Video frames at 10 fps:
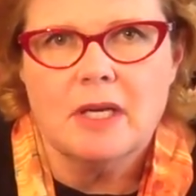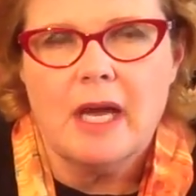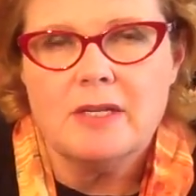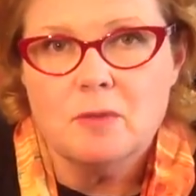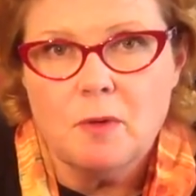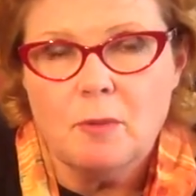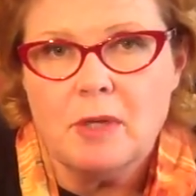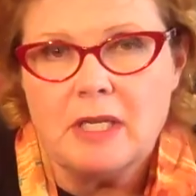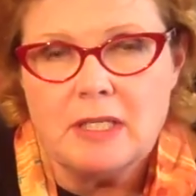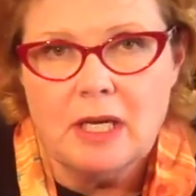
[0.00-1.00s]
the Kaiser
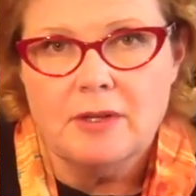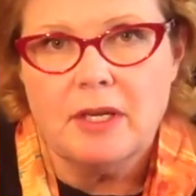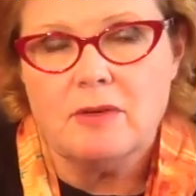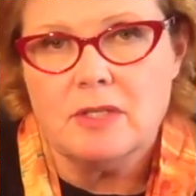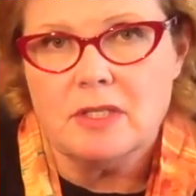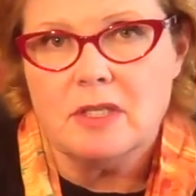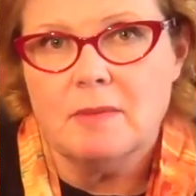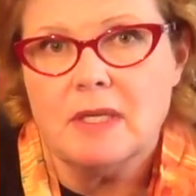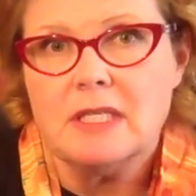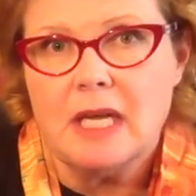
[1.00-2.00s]
Permanente healthcare system
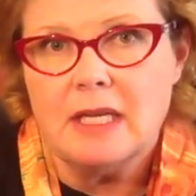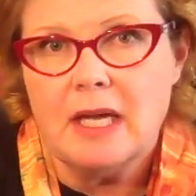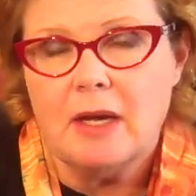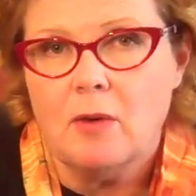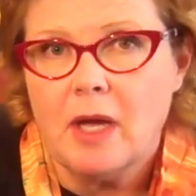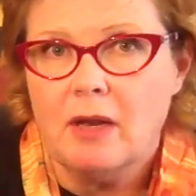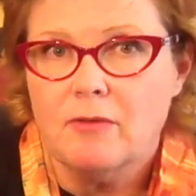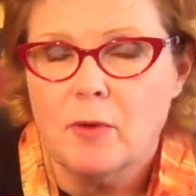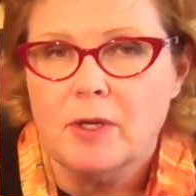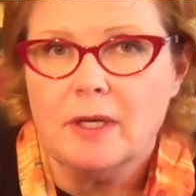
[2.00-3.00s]
in San Diego,
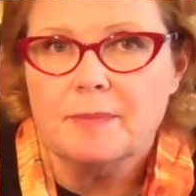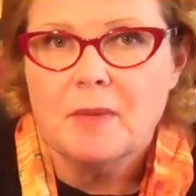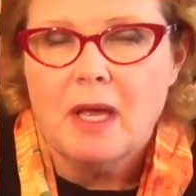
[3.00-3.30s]
California.